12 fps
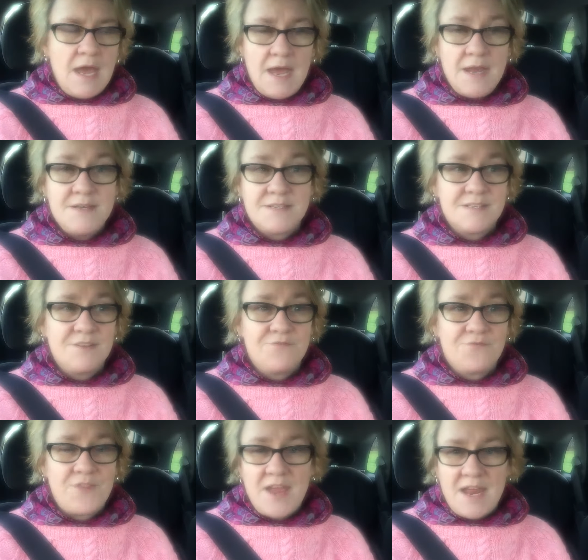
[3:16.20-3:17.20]
And
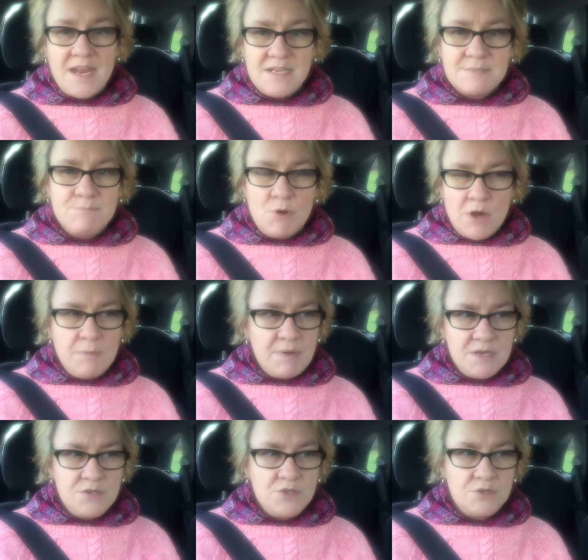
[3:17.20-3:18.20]
that is my
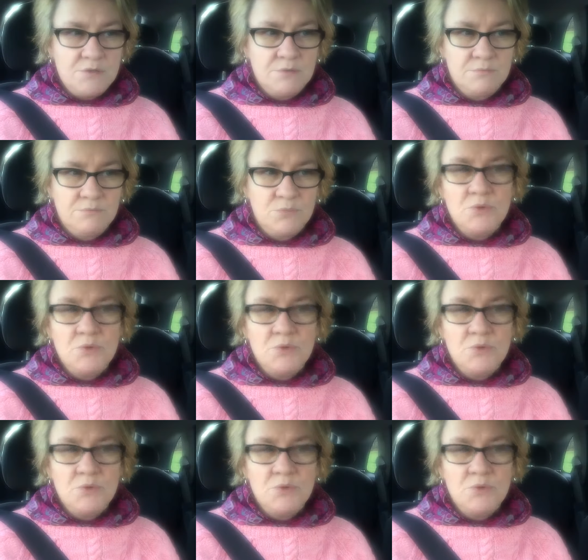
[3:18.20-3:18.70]
opinion.